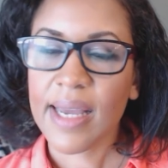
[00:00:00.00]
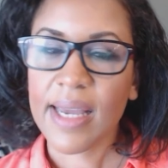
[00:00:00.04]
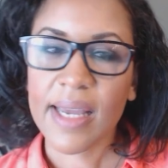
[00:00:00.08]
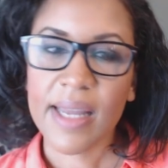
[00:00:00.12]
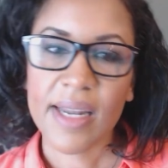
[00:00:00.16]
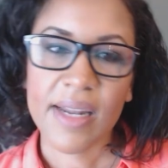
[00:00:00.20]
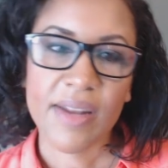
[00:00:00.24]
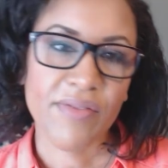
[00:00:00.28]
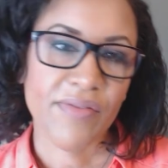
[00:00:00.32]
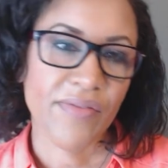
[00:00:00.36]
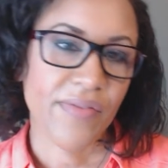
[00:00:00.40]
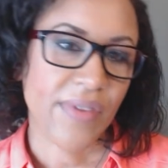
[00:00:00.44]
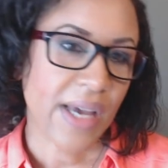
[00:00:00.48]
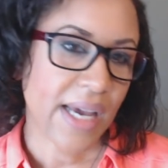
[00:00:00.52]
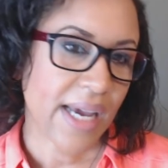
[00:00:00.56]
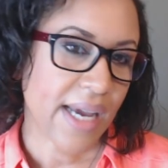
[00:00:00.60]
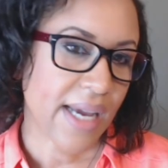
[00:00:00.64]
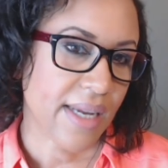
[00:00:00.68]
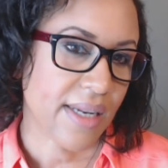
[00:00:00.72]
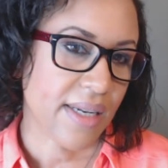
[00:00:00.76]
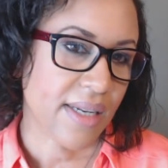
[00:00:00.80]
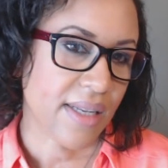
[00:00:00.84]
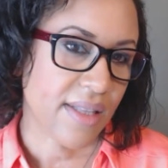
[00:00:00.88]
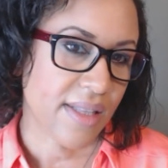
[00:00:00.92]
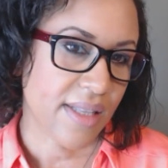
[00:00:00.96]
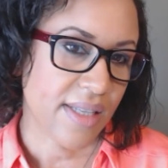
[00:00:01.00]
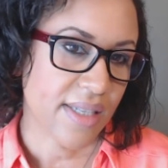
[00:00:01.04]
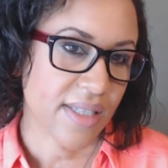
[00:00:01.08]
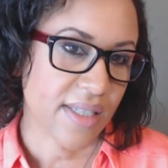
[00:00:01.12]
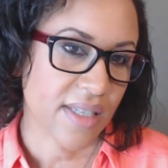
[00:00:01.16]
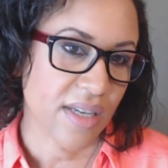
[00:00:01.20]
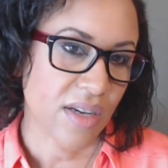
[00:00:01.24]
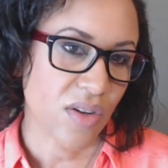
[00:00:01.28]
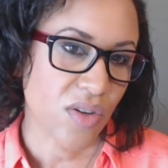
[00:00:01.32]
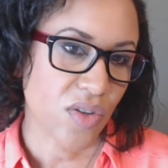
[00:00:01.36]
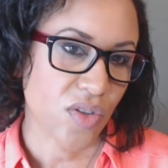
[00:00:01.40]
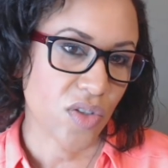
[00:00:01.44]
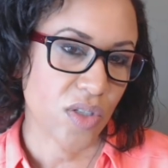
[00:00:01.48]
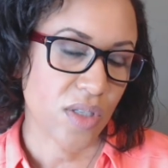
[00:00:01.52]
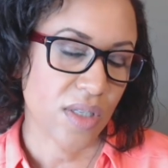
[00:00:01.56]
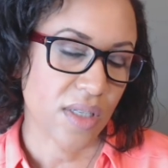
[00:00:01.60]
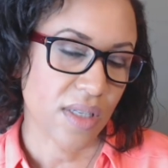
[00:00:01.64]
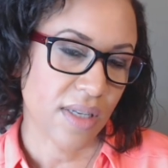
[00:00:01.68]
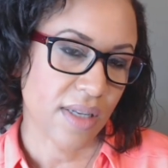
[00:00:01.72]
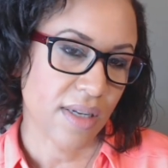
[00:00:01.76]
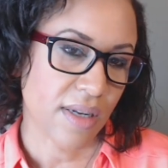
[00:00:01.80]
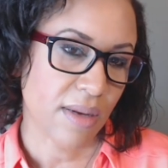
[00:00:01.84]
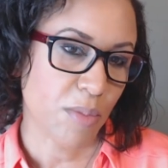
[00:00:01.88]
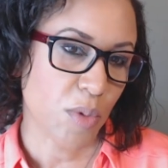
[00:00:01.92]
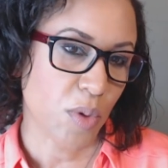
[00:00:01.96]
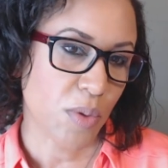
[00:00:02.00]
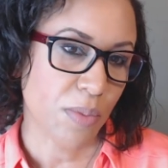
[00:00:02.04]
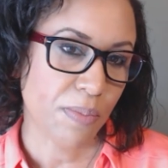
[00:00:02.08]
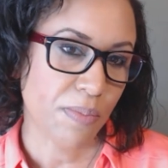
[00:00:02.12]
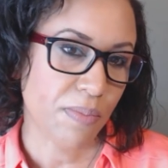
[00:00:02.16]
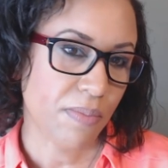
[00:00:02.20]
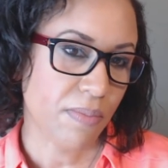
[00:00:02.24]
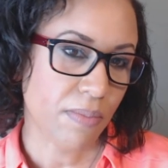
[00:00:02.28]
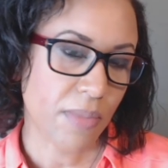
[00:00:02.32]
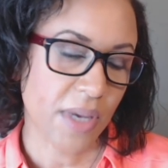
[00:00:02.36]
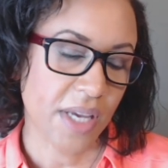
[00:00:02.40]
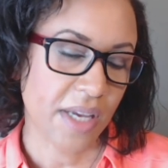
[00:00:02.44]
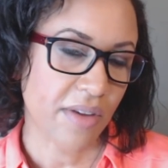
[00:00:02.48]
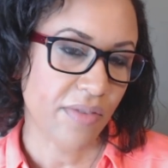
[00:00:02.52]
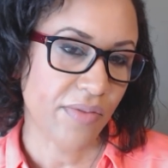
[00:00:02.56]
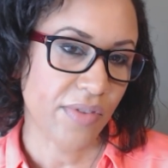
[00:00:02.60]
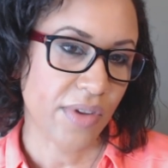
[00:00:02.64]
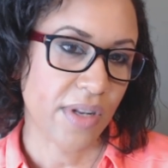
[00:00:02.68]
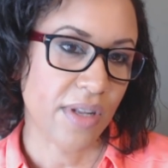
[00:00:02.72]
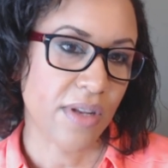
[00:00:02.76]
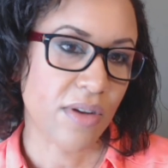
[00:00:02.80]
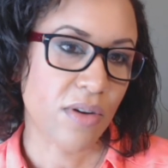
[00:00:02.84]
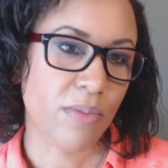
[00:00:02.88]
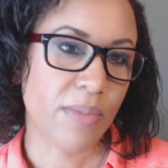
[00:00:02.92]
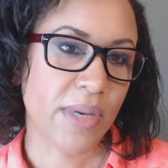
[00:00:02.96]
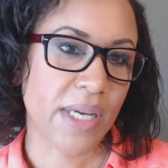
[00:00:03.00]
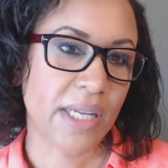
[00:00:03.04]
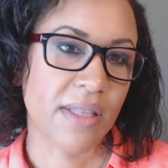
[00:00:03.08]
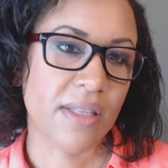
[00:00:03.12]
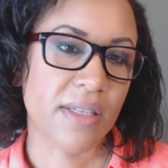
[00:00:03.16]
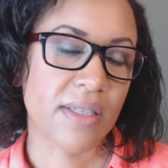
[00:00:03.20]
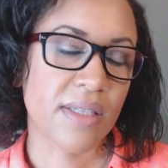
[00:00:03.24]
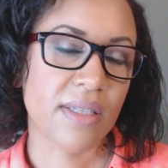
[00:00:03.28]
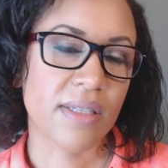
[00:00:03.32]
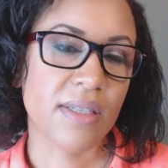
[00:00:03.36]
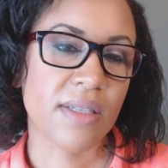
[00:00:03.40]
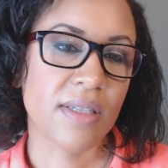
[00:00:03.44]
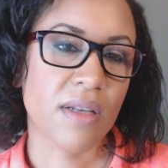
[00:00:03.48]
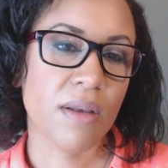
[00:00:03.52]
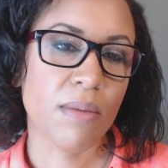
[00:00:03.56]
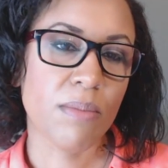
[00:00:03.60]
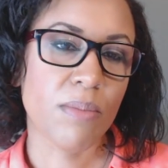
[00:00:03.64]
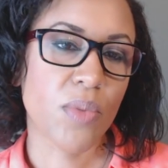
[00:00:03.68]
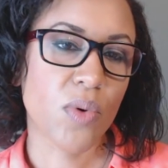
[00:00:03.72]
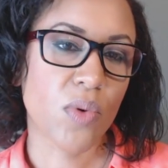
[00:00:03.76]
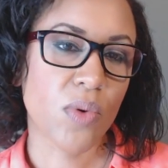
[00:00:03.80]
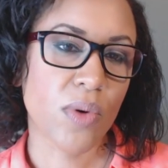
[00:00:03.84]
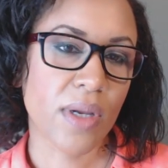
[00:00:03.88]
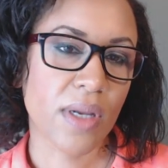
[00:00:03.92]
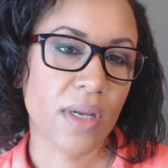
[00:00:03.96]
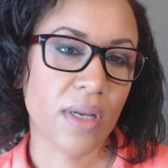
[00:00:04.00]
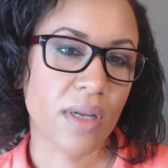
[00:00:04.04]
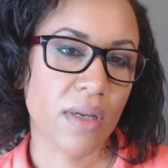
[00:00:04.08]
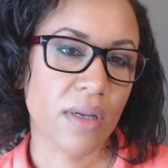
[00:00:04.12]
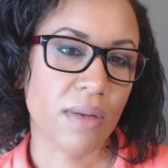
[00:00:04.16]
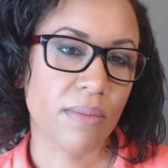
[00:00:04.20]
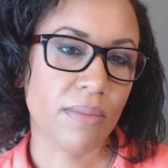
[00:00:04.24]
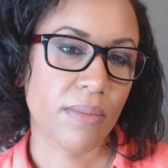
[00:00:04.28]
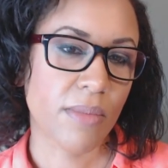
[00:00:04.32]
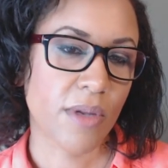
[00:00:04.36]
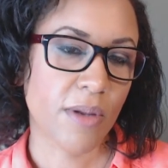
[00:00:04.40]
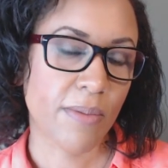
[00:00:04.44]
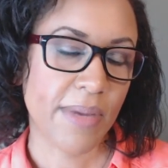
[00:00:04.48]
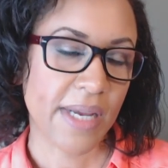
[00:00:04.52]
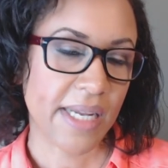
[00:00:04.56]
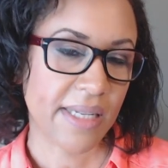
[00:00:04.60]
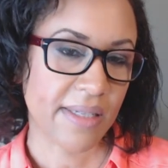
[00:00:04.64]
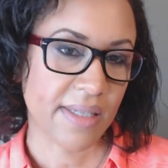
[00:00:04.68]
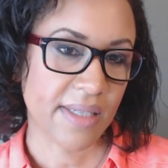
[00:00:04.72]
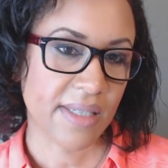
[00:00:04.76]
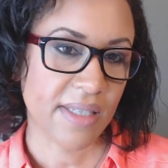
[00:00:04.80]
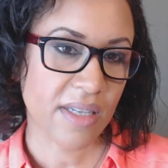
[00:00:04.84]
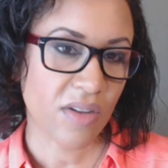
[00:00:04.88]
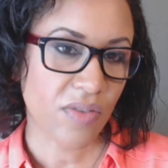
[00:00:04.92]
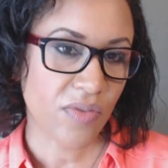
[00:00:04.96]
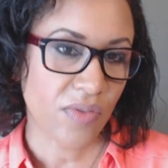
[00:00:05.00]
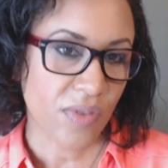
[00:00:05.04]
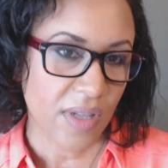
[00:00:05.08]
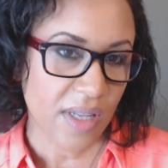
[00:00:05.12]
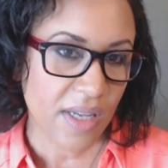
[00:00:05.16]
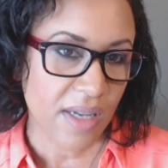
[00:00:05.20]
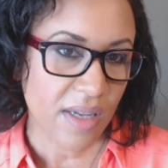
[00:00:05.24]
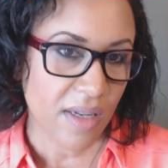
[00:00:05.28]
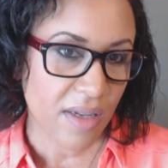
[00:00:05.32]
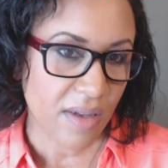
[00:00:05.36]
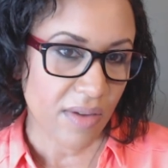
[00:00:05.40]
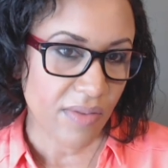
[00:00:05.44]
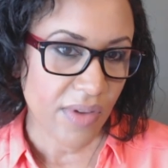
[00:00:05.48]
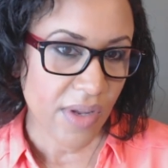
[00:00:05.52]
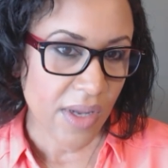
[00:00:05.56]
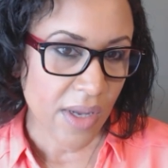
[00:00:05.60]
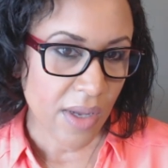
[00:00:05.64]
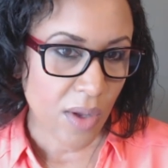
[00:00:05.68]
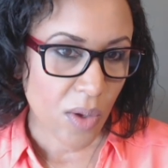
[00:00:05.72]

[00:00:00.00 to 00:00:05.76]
And in fact, this goes, and I'm going to make a video about this at some point about self love.